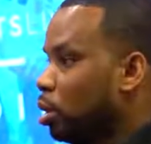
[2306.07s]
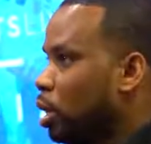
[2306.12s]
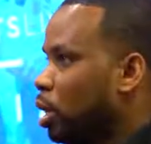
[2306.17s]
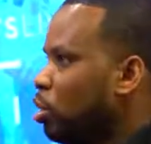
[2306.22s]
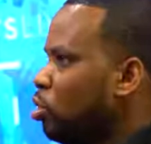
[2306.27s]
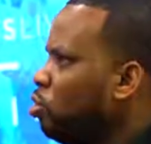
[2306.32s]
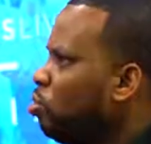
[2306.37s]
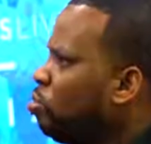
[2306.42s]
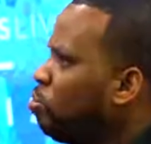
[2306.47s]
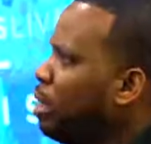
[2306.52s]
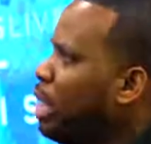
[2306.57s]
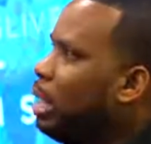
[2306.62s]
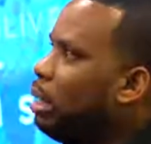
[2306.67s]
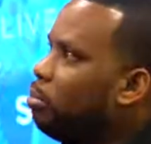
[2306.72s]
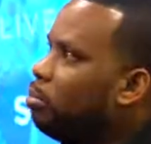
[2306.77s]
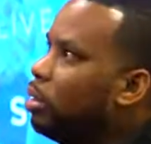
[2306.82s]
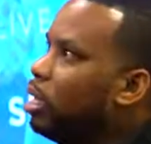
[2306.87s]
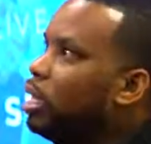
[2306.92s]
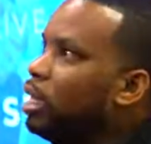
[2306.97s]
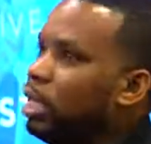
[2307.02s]
Can you
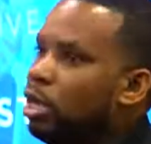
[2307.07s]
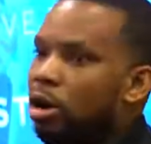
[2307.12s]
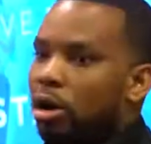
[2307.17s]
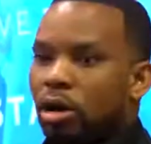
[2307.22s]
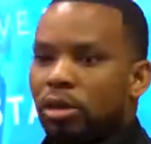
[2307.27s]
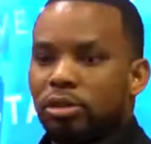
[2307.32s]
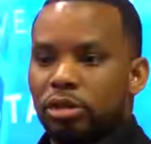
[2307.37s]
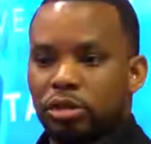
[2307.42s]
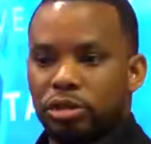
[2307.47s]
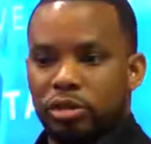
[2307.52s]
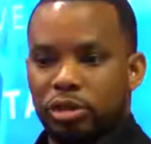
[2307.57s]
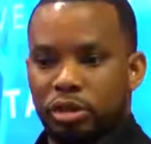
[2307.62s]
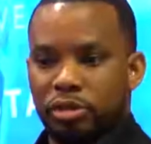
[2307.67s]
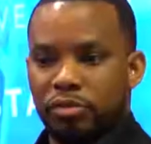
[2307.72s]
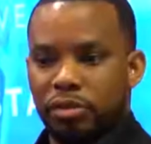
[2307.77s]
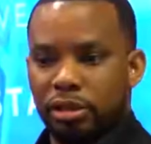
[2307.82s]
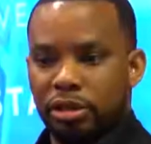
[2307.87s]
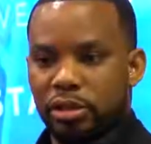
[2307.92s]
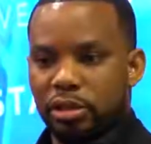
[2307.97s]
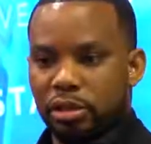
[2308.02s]
make money on the
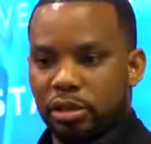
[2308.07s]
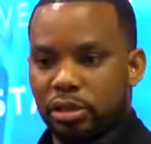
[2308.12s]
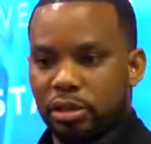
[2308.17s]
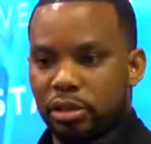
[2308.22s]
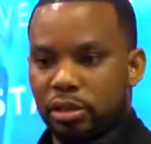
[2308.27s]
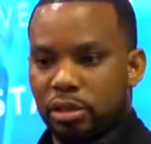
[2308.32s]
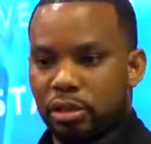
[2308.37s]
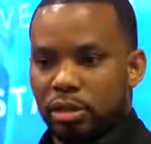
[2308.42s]
service?